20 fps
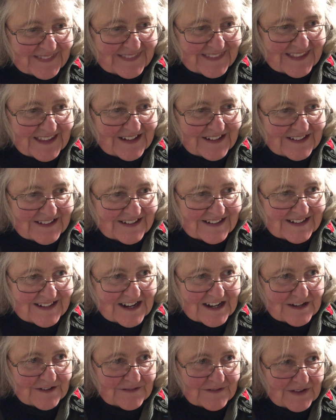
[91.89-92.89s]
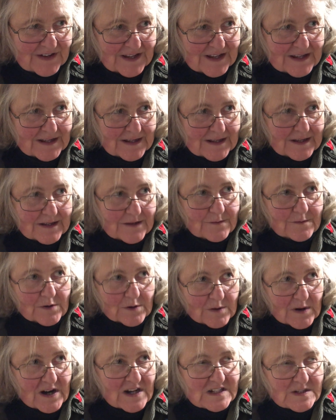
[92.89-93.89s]
that kind of
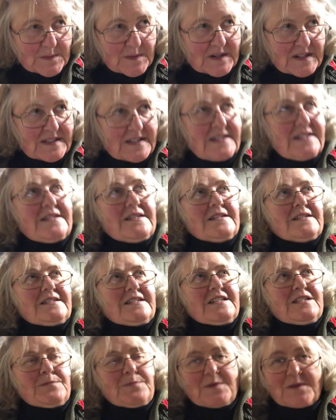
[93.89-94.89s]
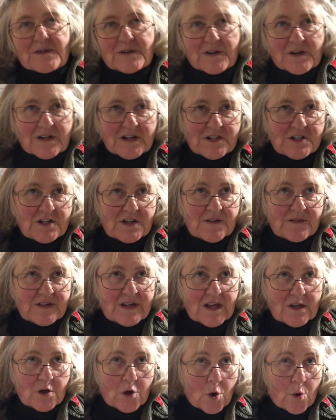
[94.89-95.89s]
requires a bit of dis- discipline or initiative to
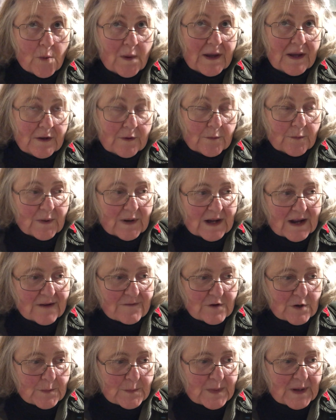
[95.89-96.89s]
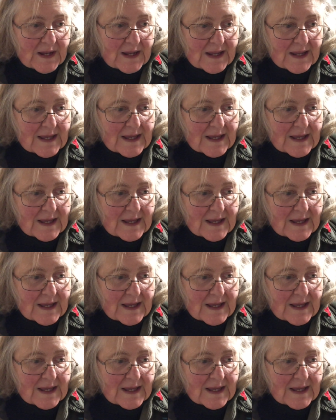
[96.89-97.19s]
get going or whatever. But